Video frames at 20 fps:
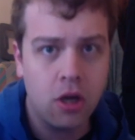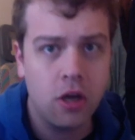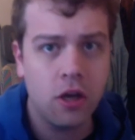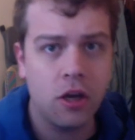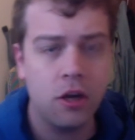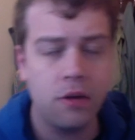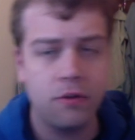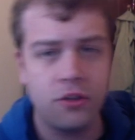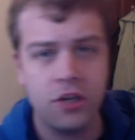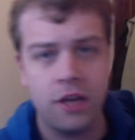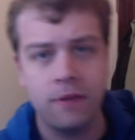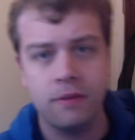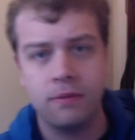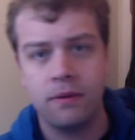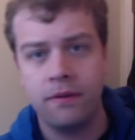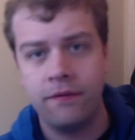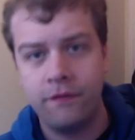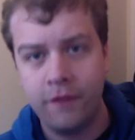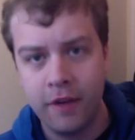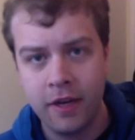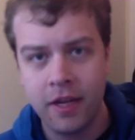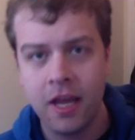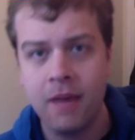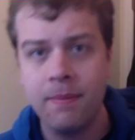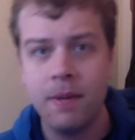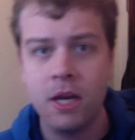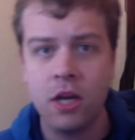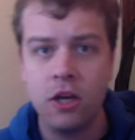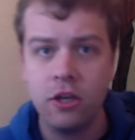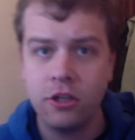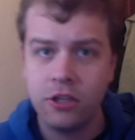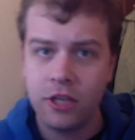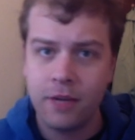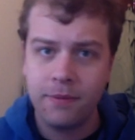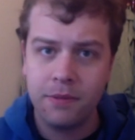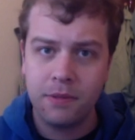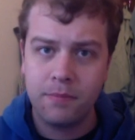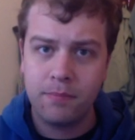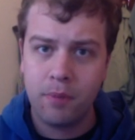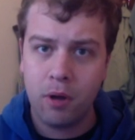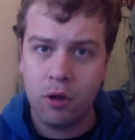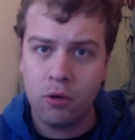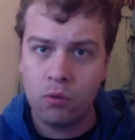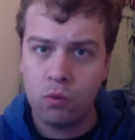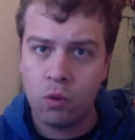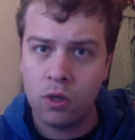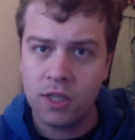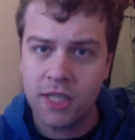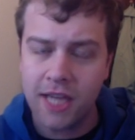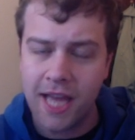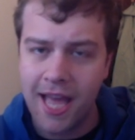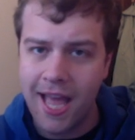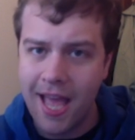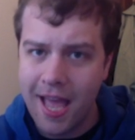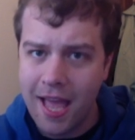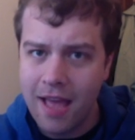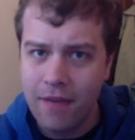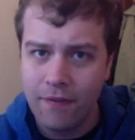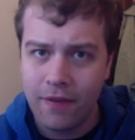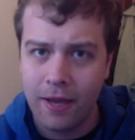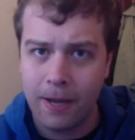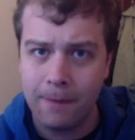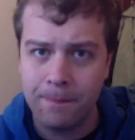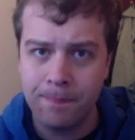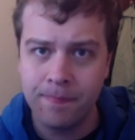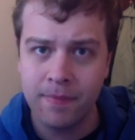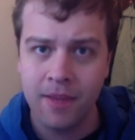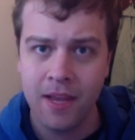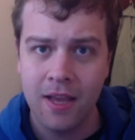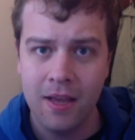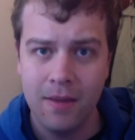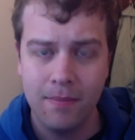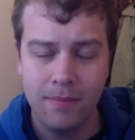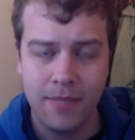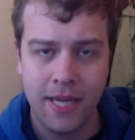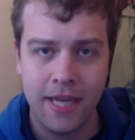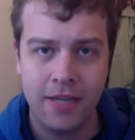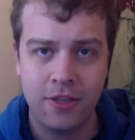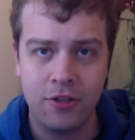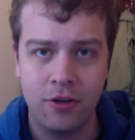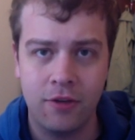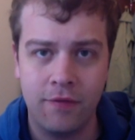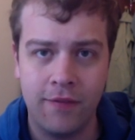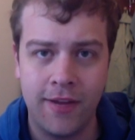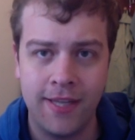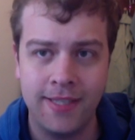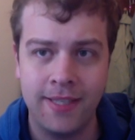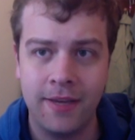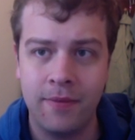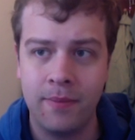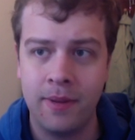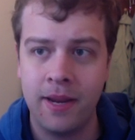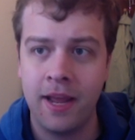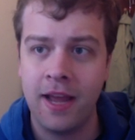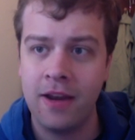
a good James Bond video game, a good James Bond whatever takes your fancy, everybody.